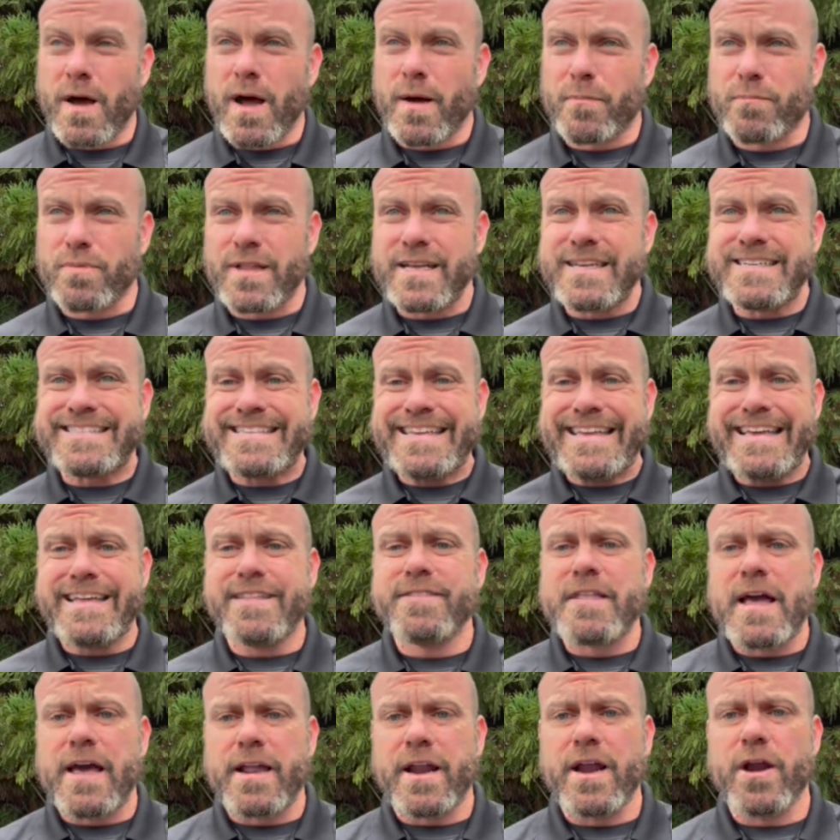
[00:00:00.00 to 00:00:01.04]
place
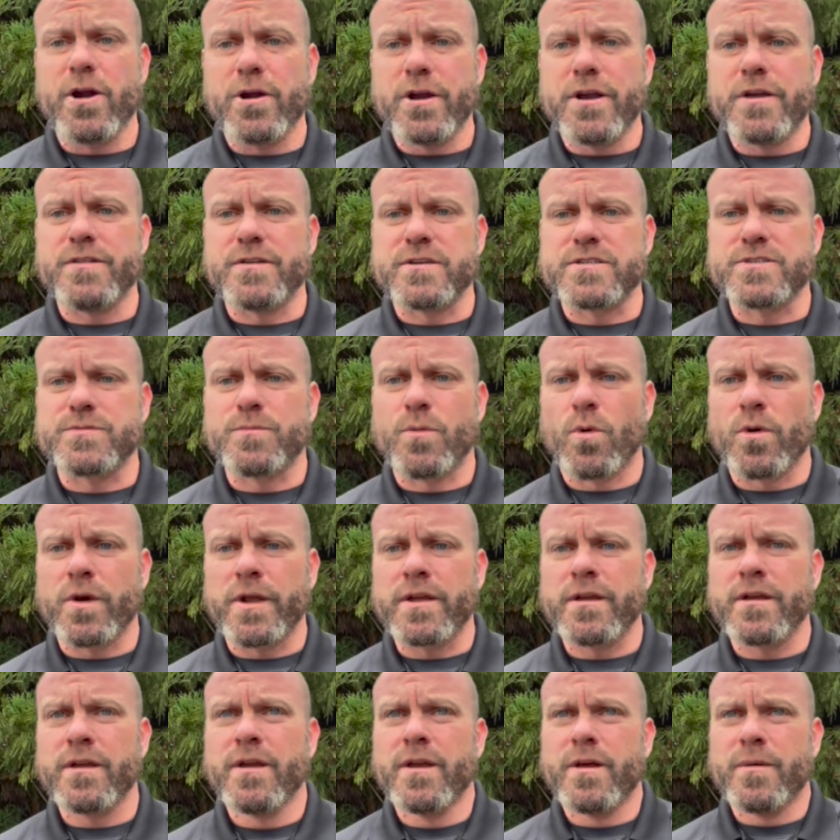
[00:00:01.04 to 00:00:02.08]
in that area this
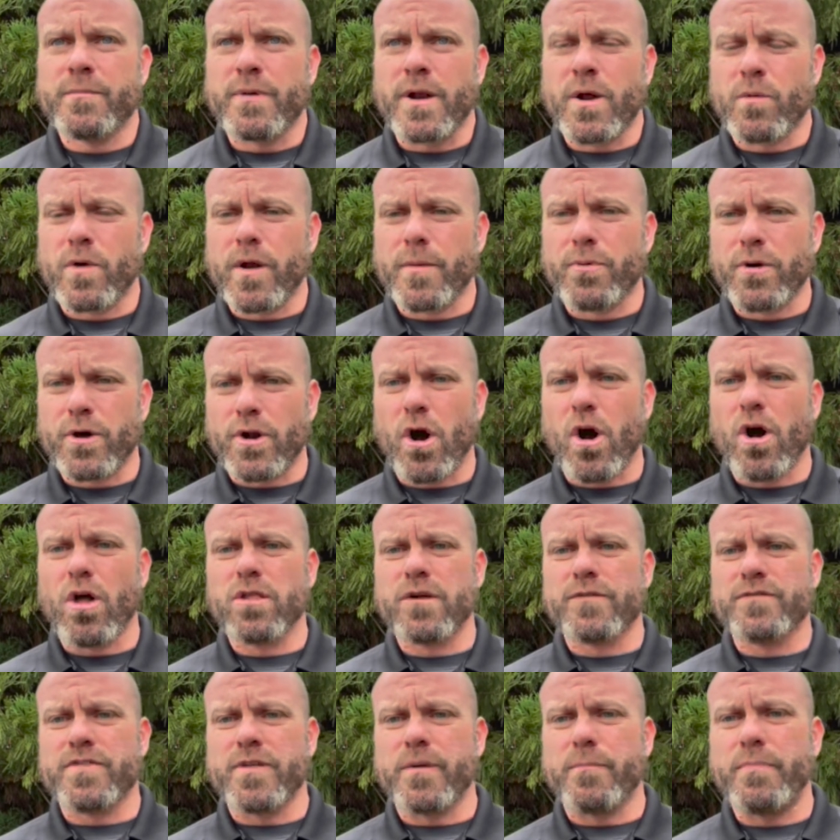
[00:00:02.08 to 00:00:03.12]
morning, but I want to put all
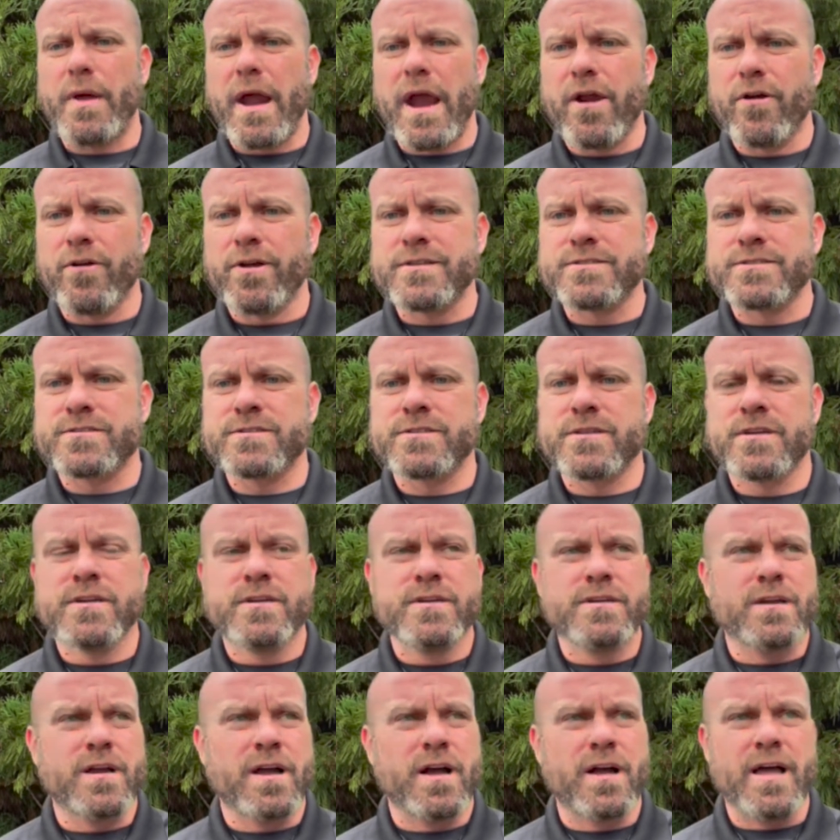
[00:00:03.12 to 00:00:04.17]
of the parents
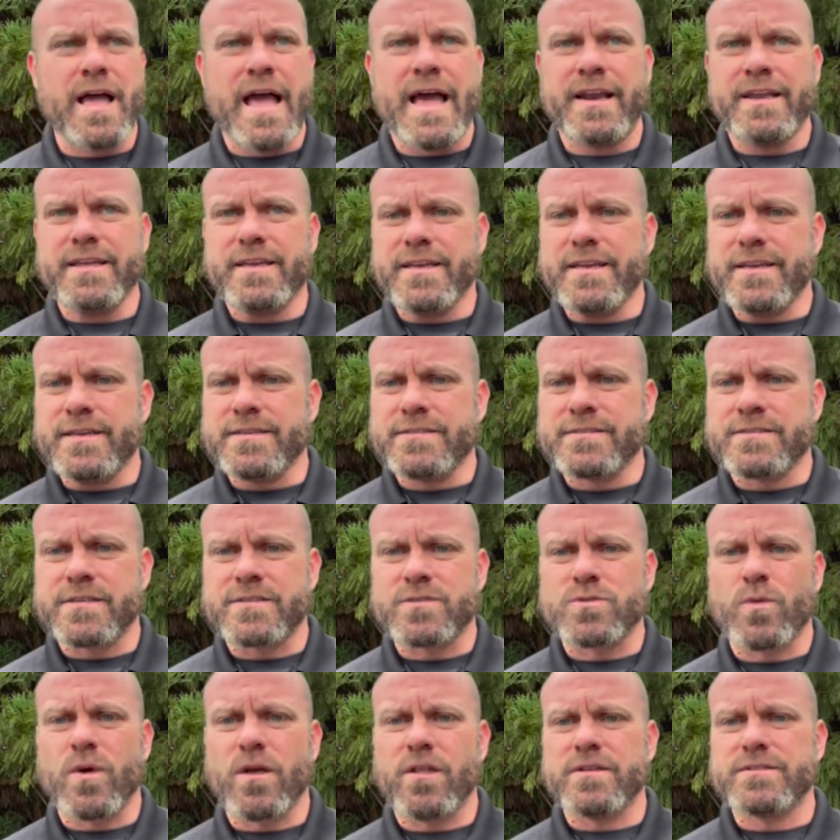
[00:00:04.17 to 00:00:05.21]
at ease,
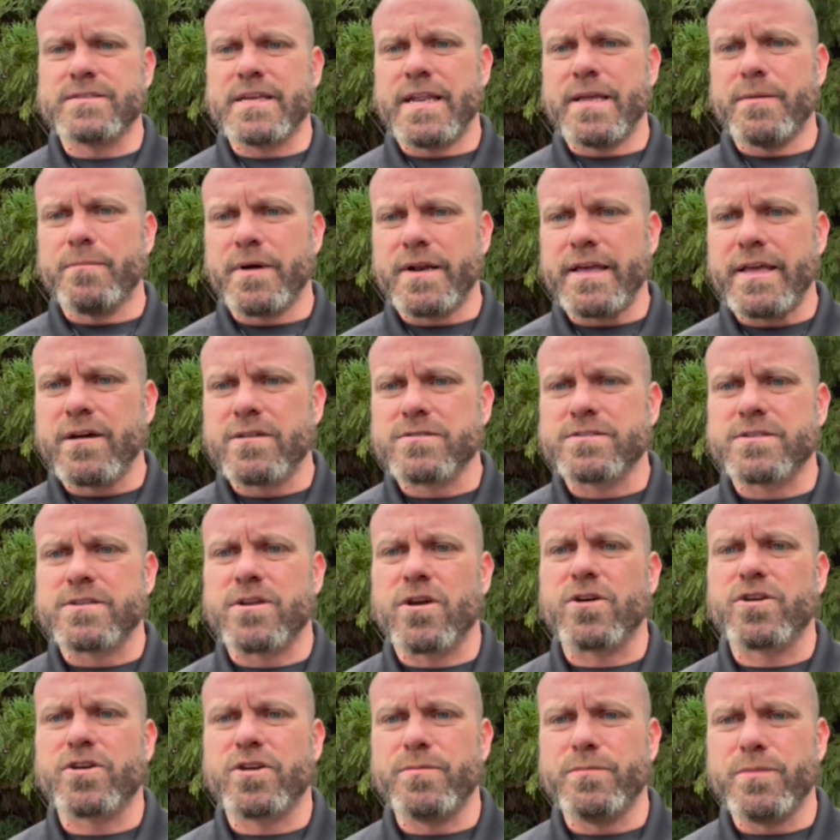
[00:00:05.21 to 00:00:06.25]
as well as anybody else in
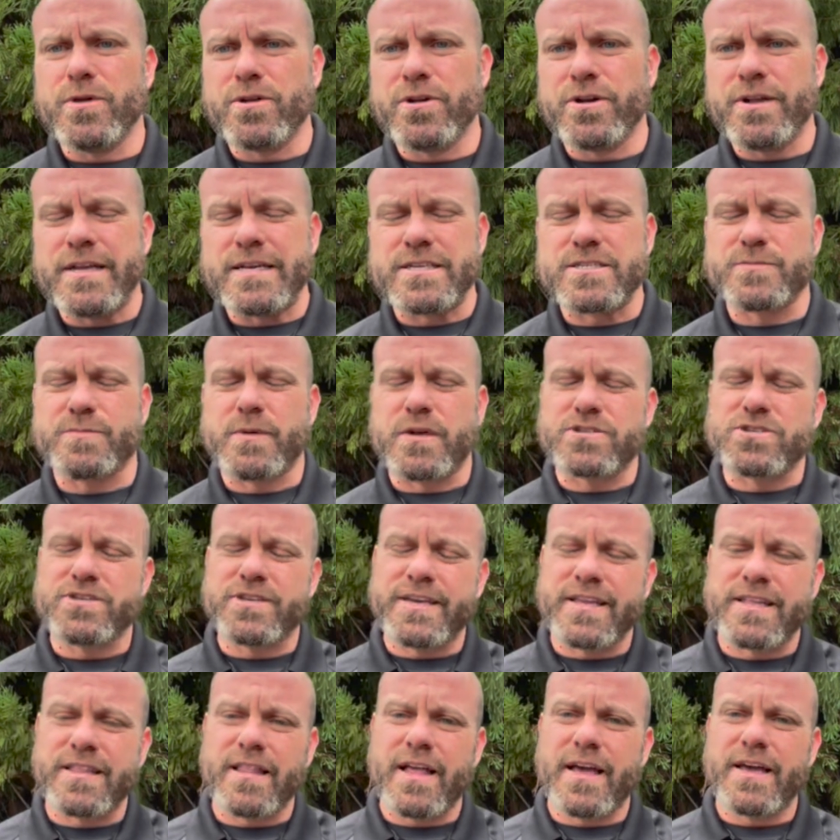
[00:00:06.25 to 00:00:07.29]
our community,
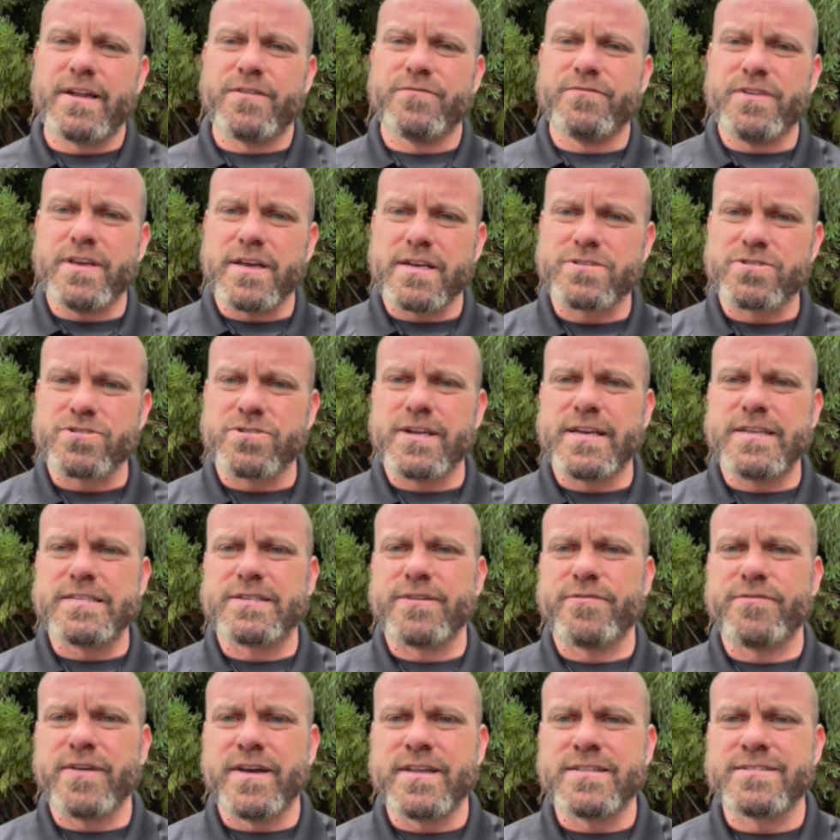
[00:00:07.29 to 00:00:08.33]
especially in light of yesterday's
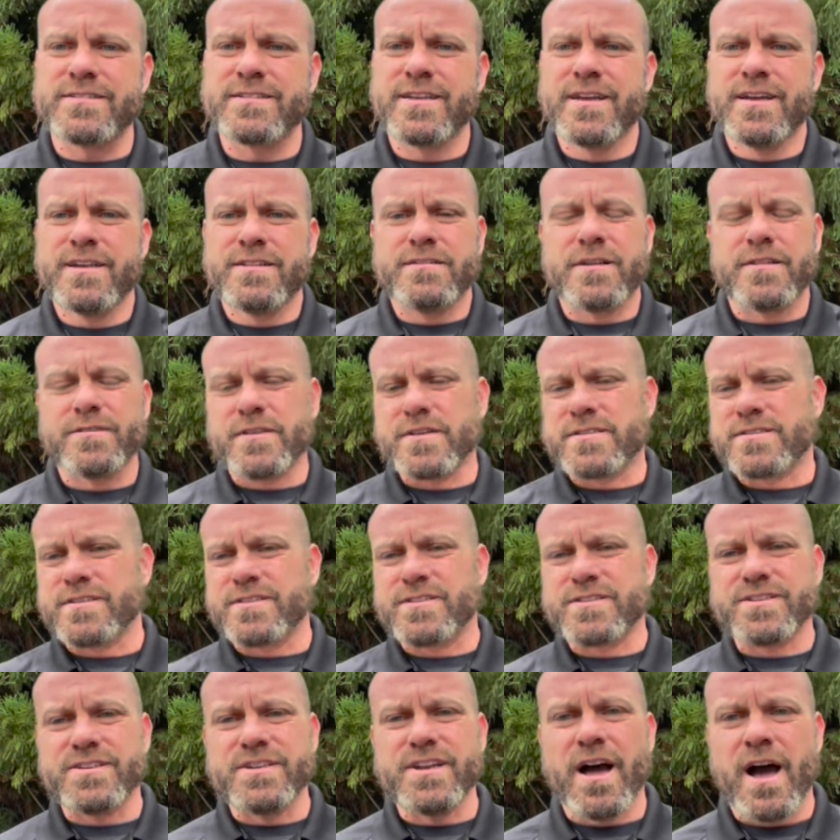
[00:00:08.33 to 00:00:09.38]
events, that this
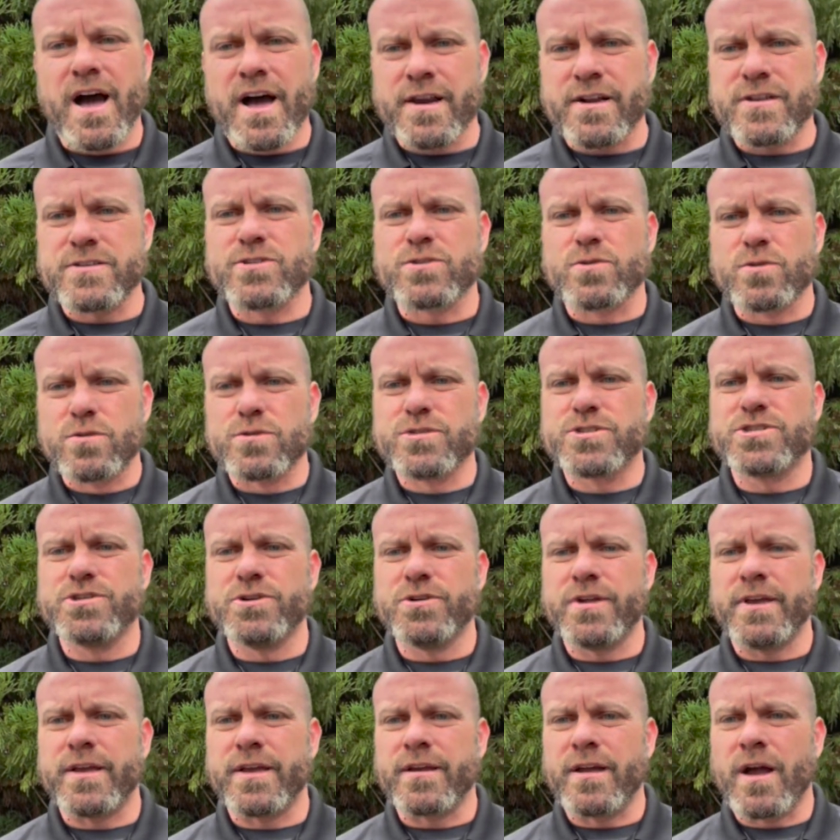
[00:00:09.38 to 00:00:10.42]
is not a school
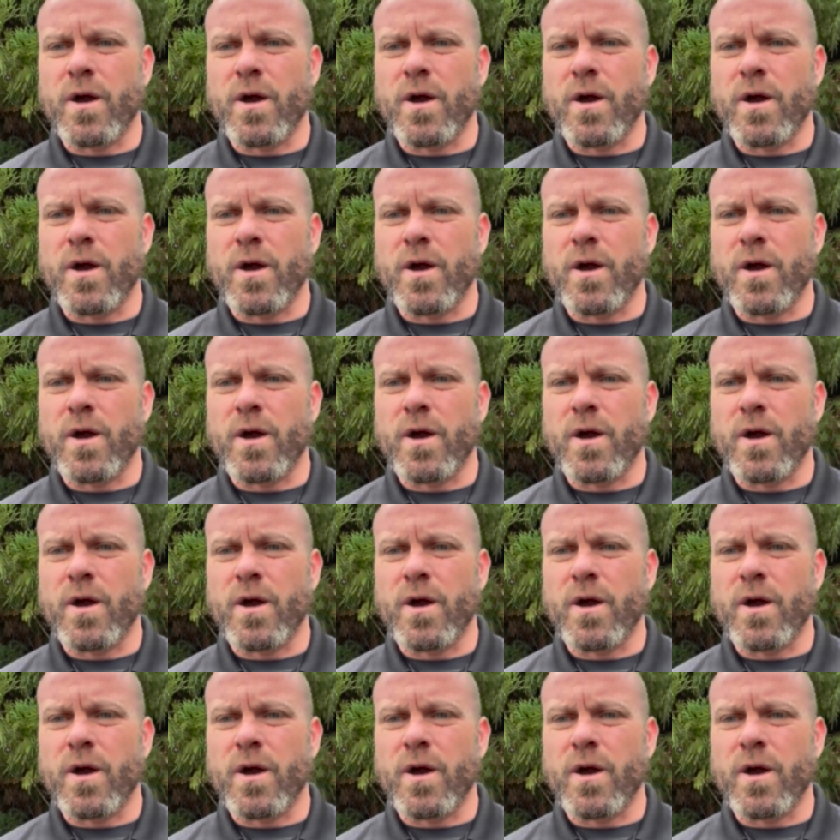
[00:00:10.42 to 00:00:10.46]
shooting.